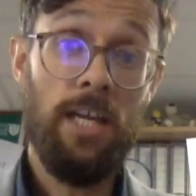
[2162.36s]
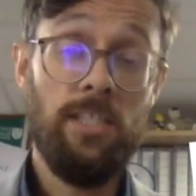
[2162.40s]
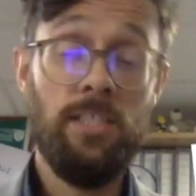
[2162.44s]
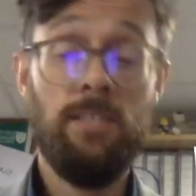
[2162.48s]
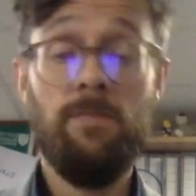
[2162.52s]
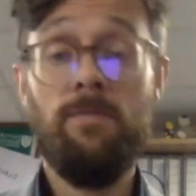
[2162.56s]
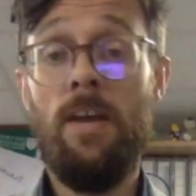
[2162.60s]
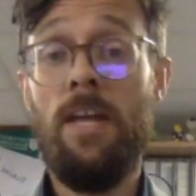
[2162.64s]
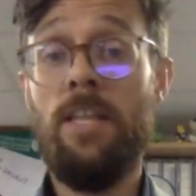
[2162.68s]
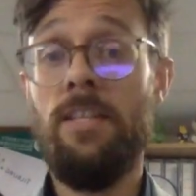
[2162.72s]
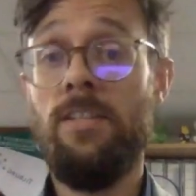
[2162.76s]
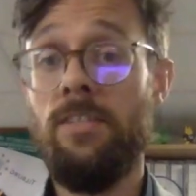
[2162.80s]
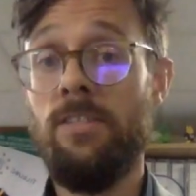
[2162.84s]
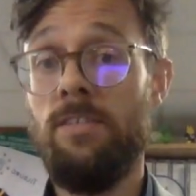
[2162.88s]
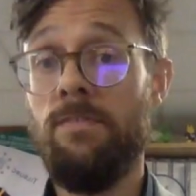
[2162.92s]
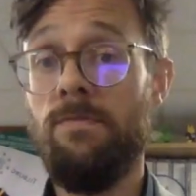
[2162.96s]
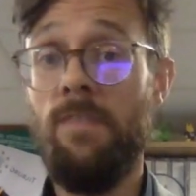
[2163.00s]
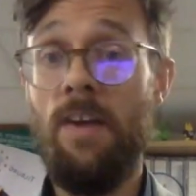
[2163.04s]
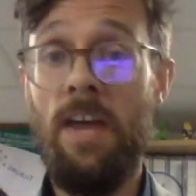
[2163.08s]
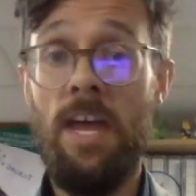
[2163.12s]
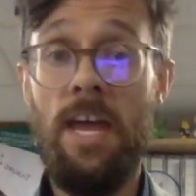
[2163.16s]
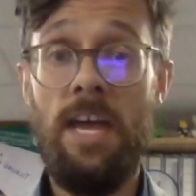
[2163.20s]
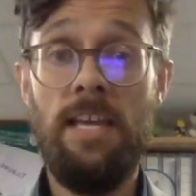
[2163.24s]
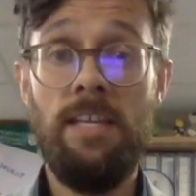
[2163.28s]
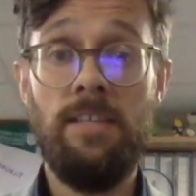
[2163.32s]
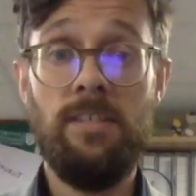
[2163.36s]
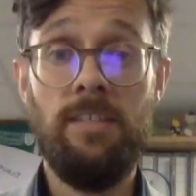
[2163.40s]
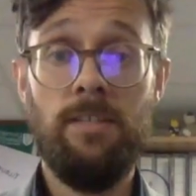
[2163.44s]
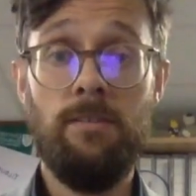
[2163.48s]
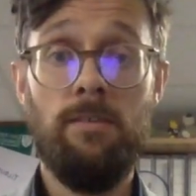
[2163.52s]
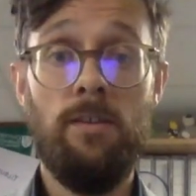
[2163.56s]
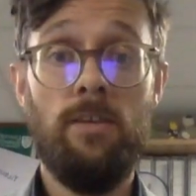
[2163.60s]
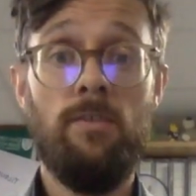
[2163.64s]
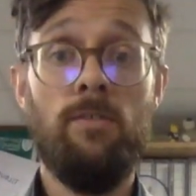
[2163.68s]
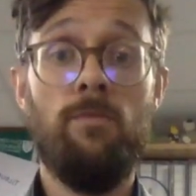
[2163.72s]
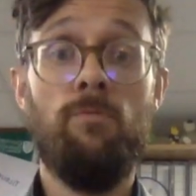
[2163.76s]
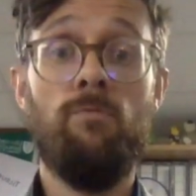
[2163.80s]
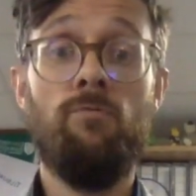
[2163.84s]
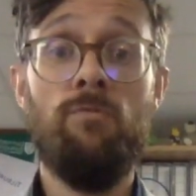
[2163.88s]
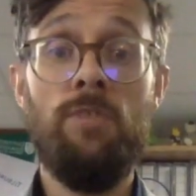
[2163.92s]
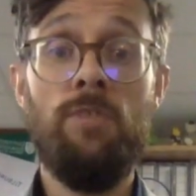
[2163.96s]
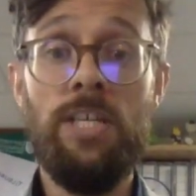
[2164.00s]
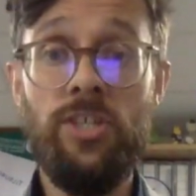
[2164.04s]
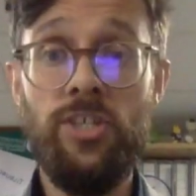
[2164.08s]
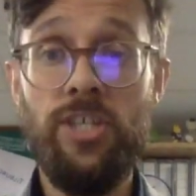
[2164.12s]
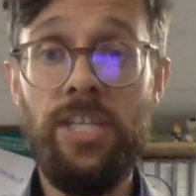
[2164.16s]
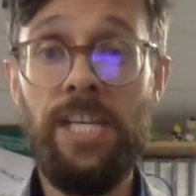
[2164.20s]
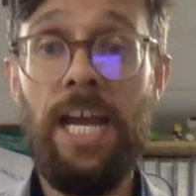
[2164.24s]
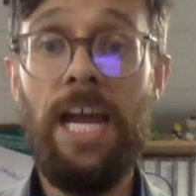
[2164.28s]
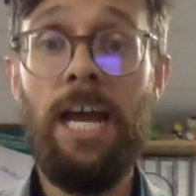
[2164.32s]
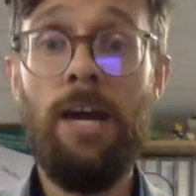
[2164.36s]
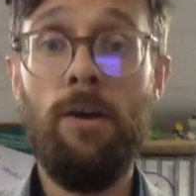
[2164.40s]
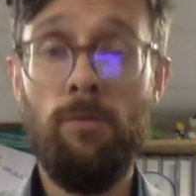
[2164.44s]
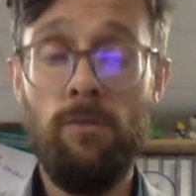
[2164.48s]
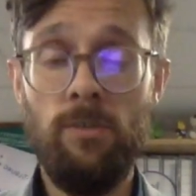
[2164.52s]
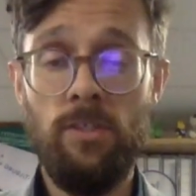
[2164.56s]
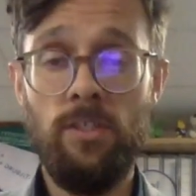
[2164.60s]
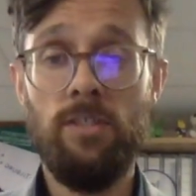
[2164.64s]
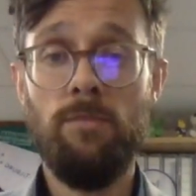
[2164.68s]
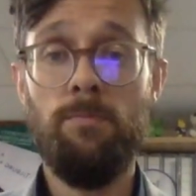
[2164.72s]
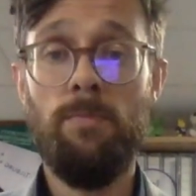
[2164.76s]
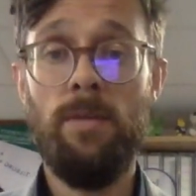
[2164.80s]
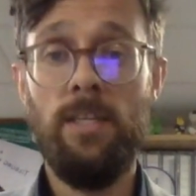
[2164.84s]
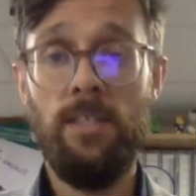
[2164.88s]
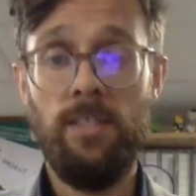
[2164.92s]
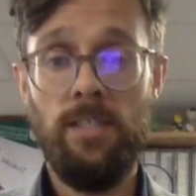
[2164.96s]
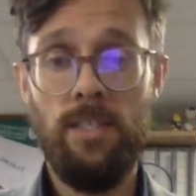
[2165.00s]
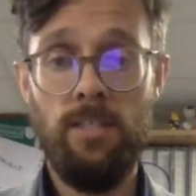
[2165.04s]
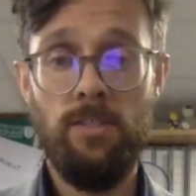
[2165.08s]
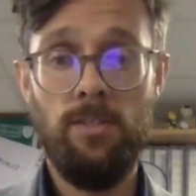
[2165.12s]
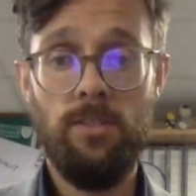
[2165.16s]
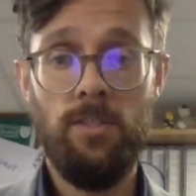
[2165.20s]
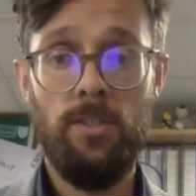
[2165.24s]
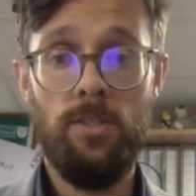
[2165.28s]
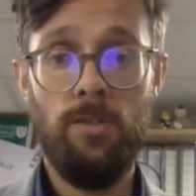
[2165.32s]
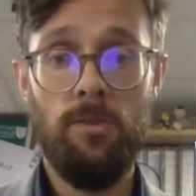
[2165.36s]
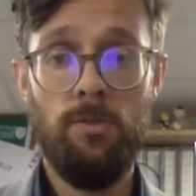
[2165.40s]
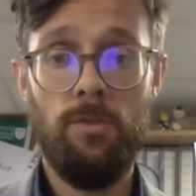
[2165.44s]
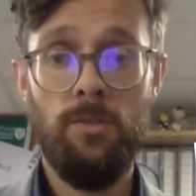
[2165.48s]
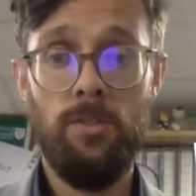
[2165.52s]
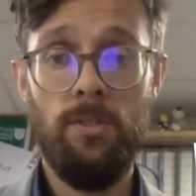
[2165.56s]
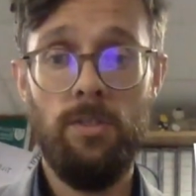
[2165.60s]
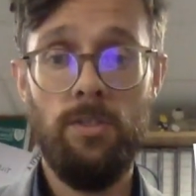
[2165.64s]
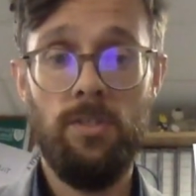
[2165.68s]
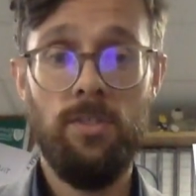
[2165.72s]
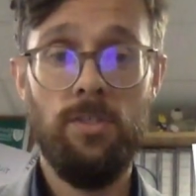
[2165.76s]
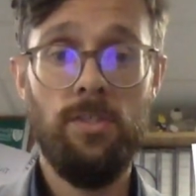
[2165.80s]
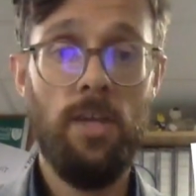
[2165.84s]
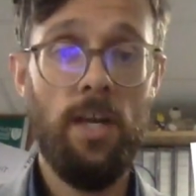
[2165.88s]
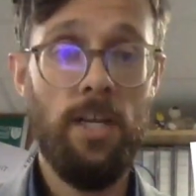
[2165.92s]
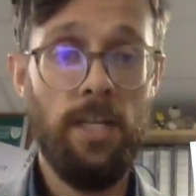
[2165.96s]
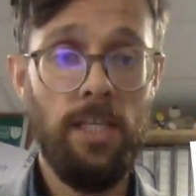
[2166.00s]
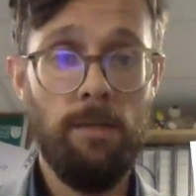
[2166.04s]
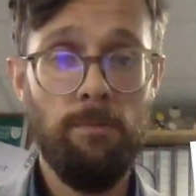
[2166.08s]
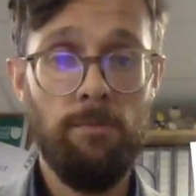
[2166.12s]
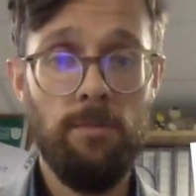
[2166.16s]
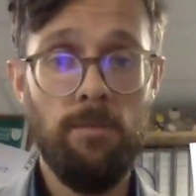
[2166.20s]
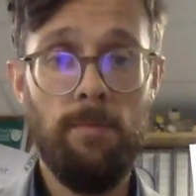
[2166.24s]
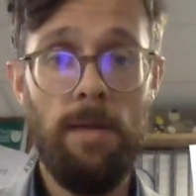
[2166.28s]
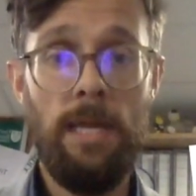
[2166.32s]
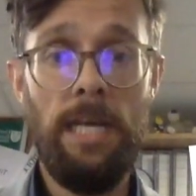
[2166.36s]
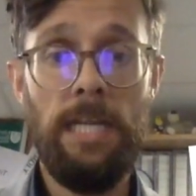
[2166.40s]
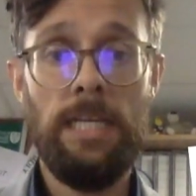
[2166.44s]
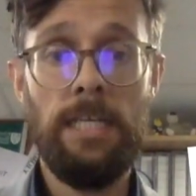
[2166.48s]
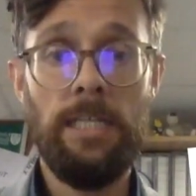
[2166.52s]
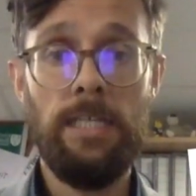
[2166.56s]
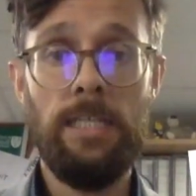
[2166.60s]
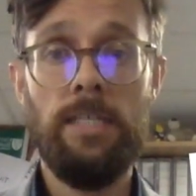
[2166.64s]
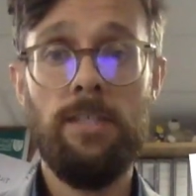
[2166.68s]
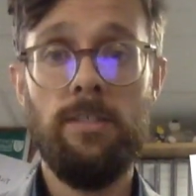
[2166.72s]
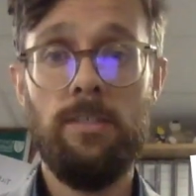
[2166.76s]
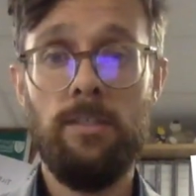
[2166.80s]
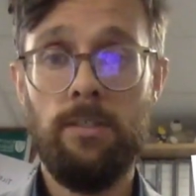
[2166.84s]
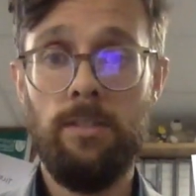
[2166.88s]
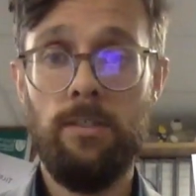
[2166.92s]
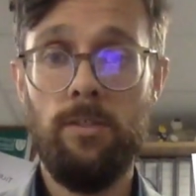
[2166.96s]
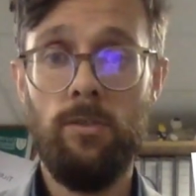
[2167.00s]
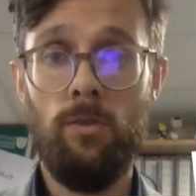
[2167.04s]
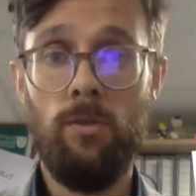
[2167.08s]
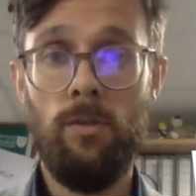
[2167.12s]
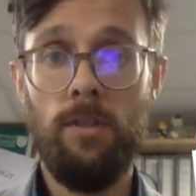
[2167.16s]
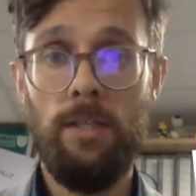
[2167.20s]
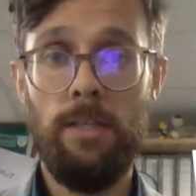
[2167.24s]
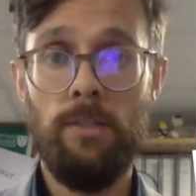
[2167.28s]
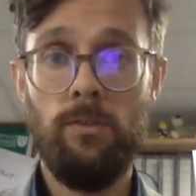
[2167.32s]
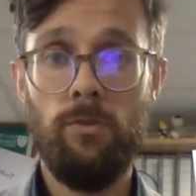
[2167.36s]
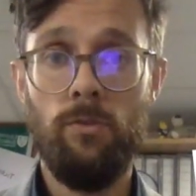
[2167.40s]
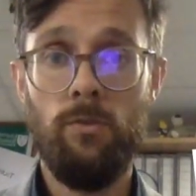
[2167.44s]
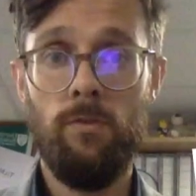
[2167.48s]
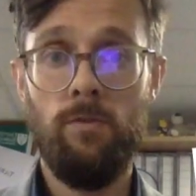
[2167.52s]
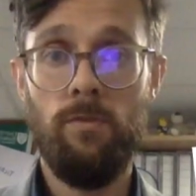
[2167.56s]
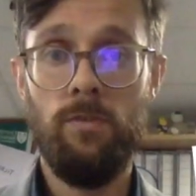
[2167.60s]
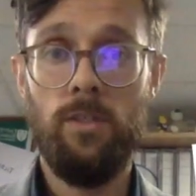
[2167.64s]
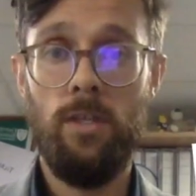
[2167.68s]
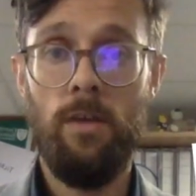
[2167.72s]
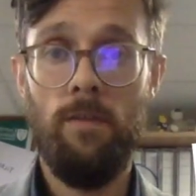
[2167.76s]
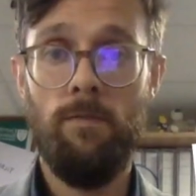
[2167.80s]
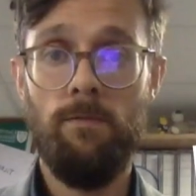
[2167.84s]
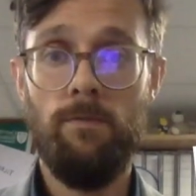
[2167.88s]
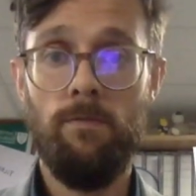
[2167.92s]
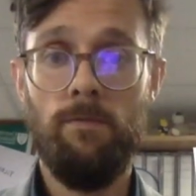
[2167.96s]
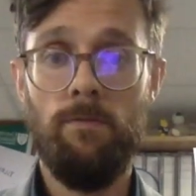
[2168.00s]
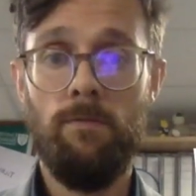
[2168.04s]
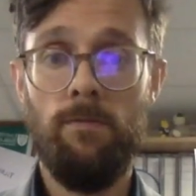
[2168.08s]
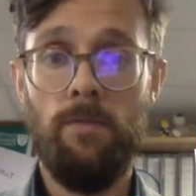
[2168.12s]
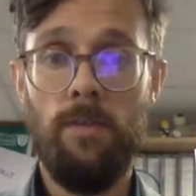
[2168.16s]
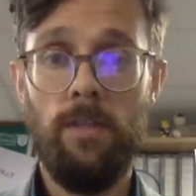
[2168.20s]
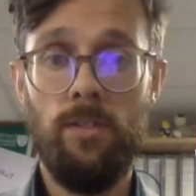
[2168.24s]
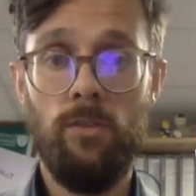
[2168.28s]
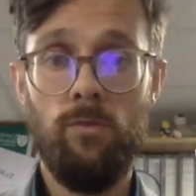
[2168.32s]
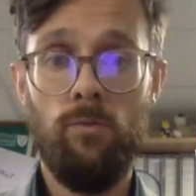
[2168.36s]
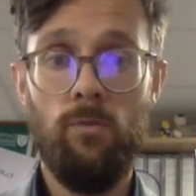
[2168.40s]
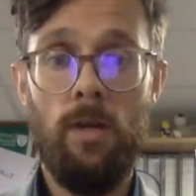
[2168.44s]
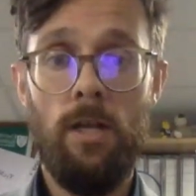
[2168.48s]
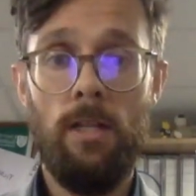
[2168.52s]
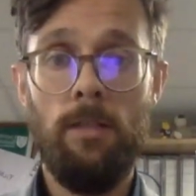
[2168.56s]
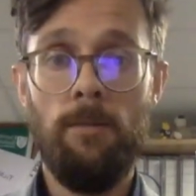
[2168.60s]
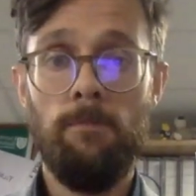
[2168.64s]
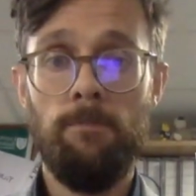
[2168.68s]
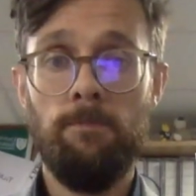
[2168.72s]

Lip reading: events, fairs, and reaching out to speak to institutions, signing up to mailing lists, and all that sort of stuff as well.